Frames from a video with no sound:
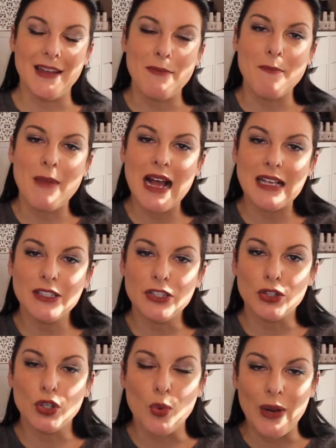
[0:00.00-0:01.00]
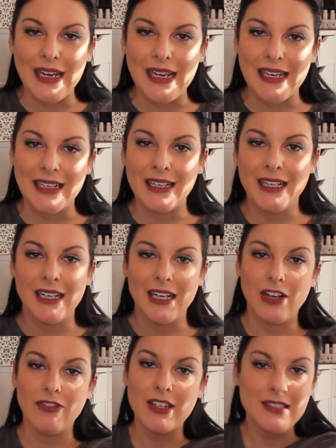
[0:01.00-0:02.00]
the master queen
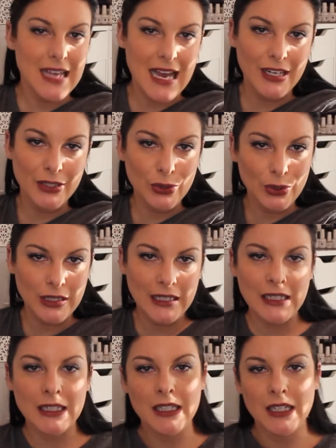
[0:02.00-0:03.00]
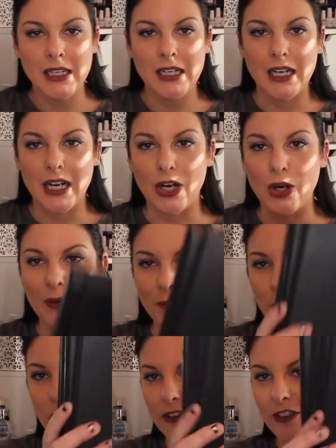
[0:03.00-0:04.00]
of this category are
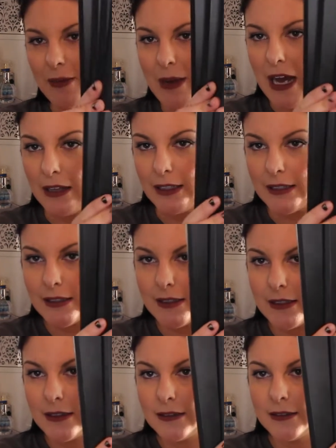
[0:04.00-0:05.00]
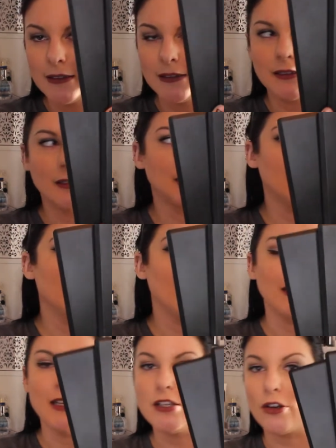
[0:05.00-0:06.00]
Morphe palettes.
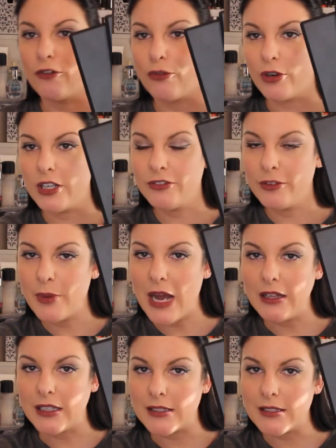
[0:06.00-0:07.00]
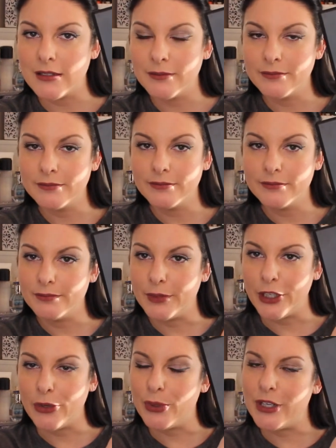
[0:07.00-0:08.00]
These are 4 different palettes,
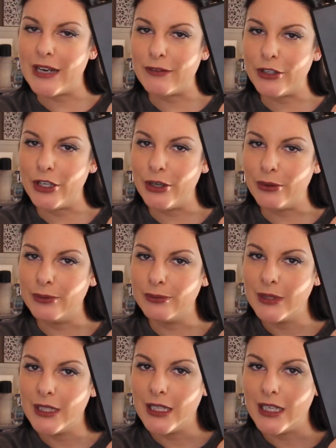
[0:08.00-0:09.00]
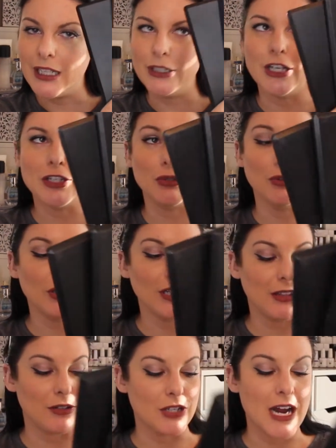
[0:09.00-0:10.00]
but you would never know unless you look
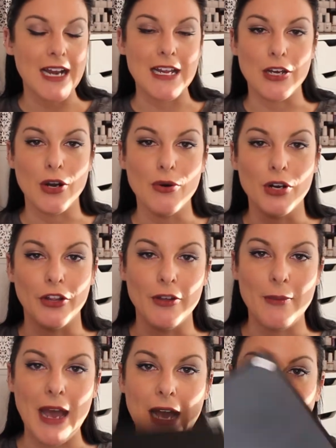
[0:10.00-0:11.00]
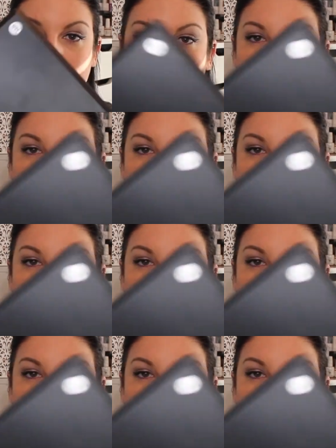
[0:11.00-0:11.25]
at their tiny code on the back,